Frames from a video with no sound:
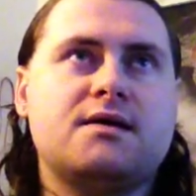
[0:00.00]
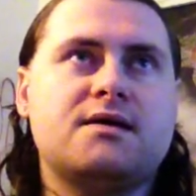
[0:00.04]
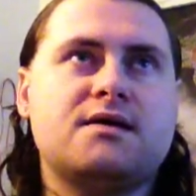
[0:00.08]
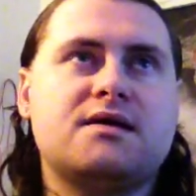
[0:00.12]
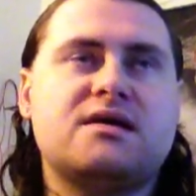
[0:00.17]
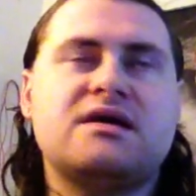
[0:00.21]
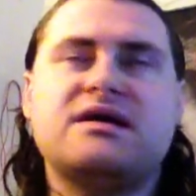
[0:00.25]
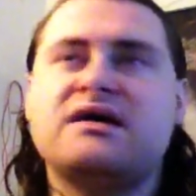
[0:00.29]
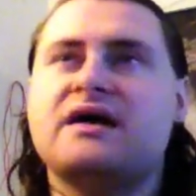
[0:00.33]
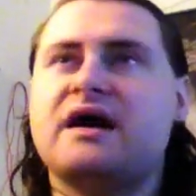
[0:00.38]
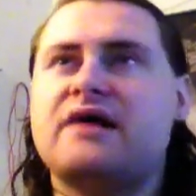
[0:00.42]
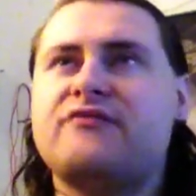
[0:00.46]

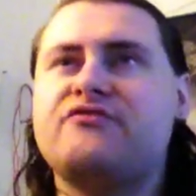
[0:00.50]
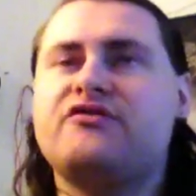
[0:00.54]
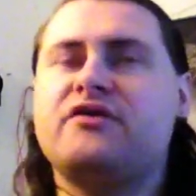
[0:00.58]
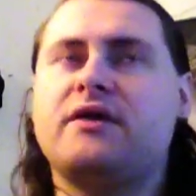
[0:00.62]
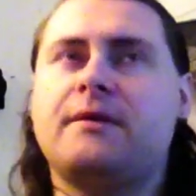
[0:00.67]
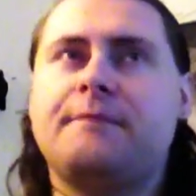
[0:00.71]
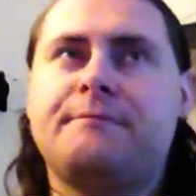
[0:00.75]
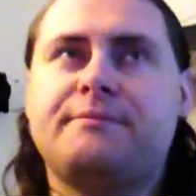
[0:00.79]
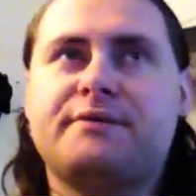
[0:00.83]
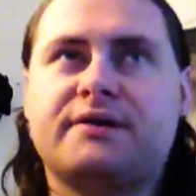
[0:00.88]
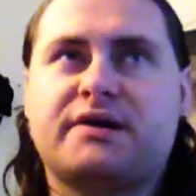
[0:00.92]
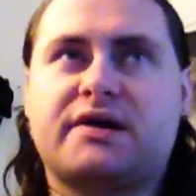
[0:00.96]
he ended
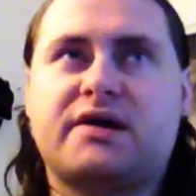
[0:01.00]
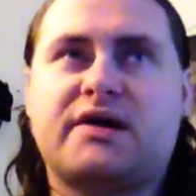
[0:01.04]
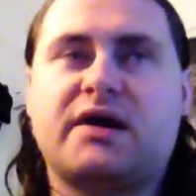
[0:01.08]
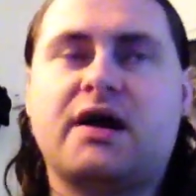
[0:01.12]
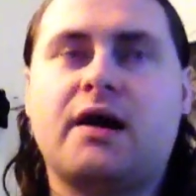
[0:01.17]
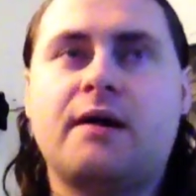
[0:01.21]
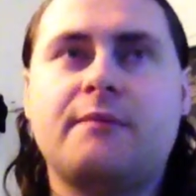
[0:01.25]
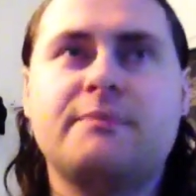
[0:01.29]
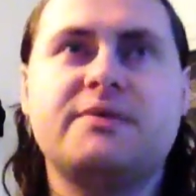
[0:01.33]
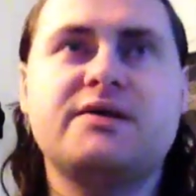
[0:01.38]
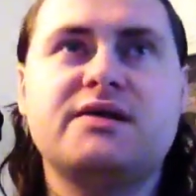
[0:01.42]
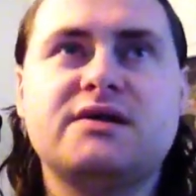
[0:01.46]
up
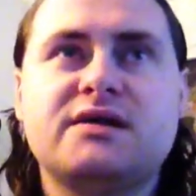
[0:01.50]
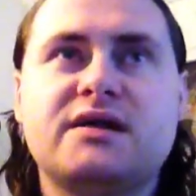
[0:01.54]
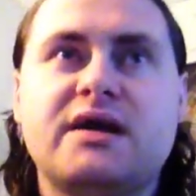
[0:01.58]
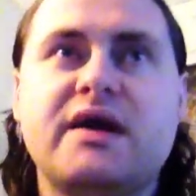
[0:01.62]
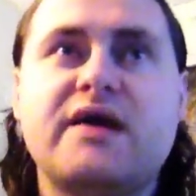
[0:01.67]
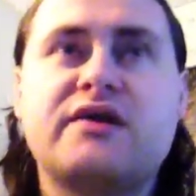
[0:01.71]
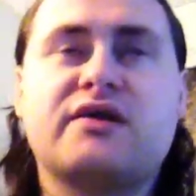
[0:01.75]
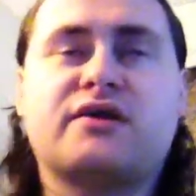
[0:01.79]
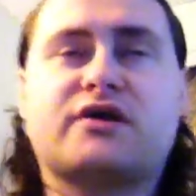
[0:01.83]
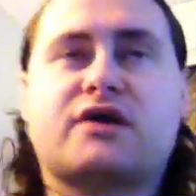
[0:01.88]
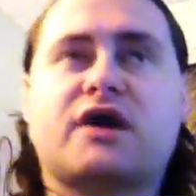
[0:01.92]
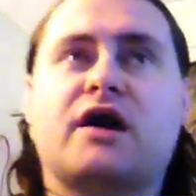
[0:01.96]
becoming
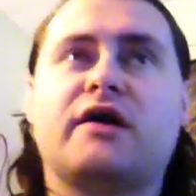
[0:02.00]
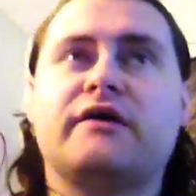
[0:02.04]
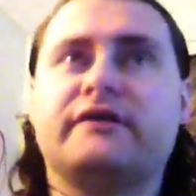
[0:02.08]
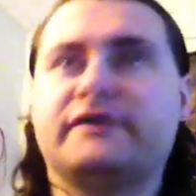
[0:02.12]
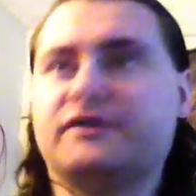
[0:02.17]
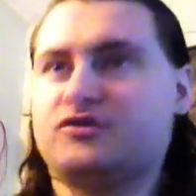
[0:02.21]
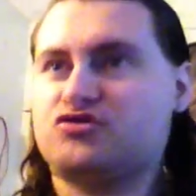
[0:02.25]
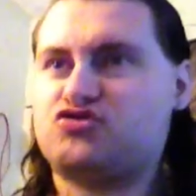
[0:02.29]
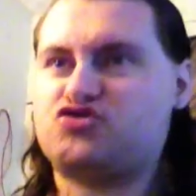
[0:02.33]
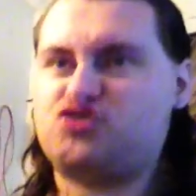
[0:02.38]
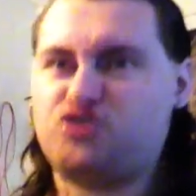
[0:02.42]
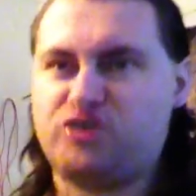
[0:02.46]

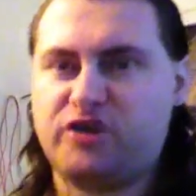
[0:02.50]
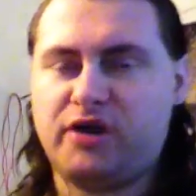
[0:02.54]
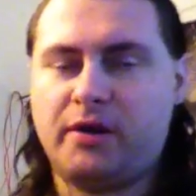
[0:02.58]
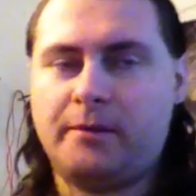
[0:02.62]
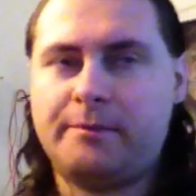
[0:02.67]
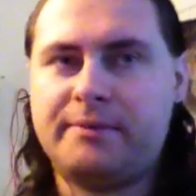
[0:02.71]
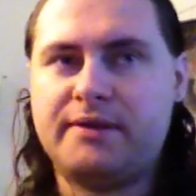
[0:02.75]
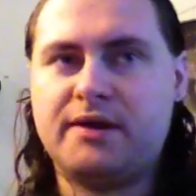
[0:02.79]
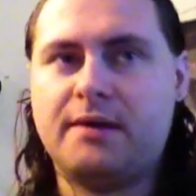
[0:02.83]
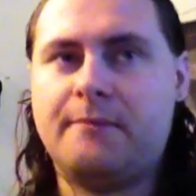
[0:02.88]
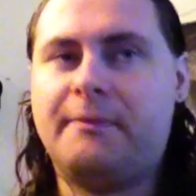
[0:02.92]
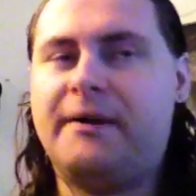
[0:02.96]
Intercontinental
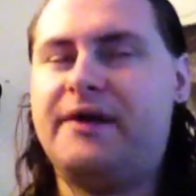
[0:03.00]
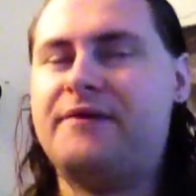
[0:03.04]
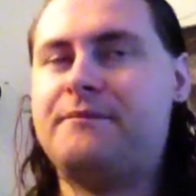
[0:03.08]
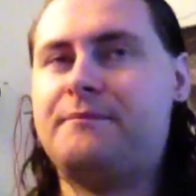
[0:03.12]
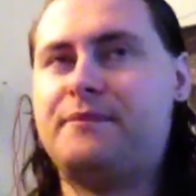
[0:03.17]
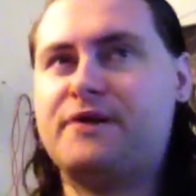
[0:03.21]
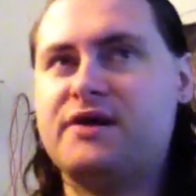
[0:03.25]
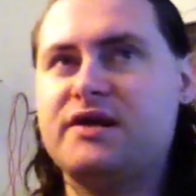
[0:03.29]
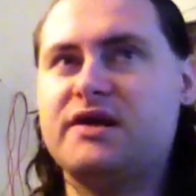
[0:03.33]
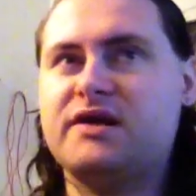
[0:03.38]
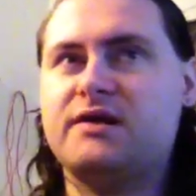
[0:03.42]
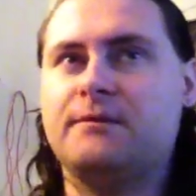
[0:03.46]
Champion by
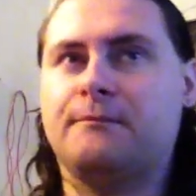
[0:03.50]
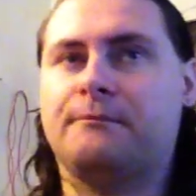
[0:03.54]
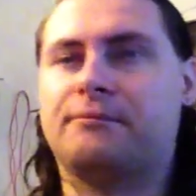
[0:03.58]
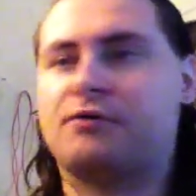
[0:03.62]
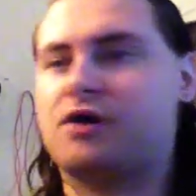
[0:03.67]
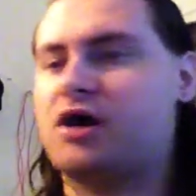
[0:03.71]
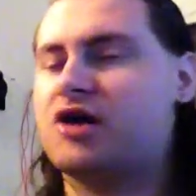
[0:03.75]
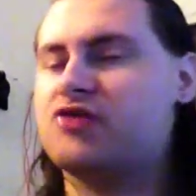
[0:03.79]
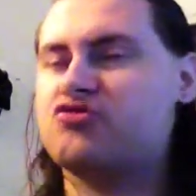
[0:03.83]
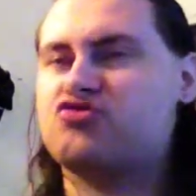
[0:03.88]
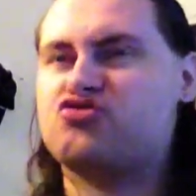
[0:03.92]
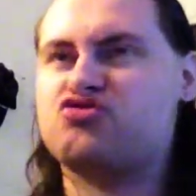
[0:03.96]
pinning
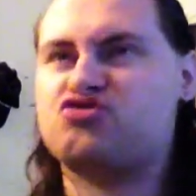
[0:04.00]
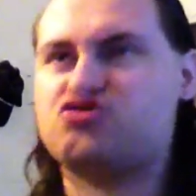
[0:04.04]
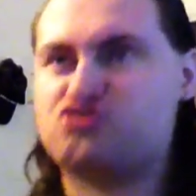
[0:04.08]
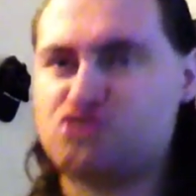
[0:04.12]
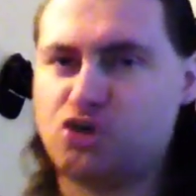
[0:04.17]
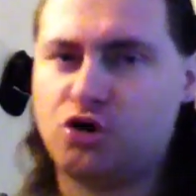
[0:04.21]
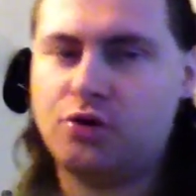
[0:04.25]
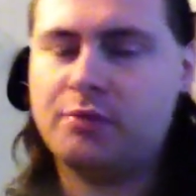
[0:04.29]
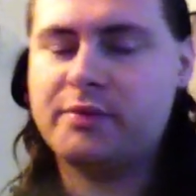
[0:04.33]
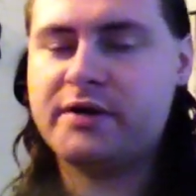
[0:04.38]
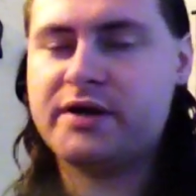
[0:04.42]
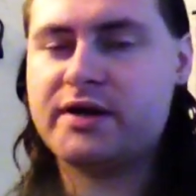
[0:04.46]
Braun
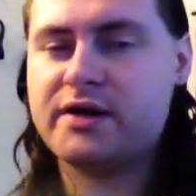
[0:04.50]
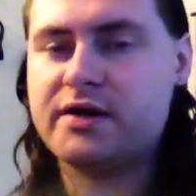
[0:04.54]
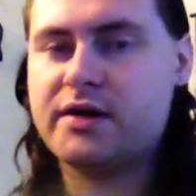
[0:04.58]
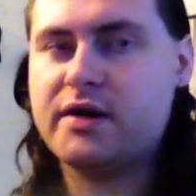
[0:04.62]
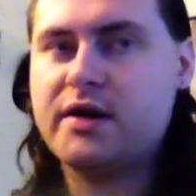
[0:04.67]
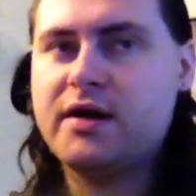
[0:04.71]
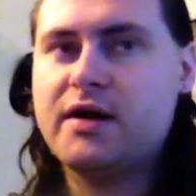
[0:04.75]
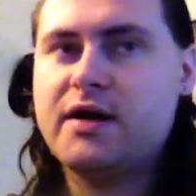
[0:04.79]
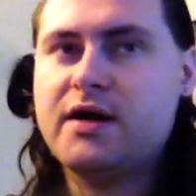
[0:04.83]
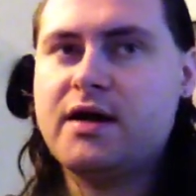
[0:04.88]
Strowman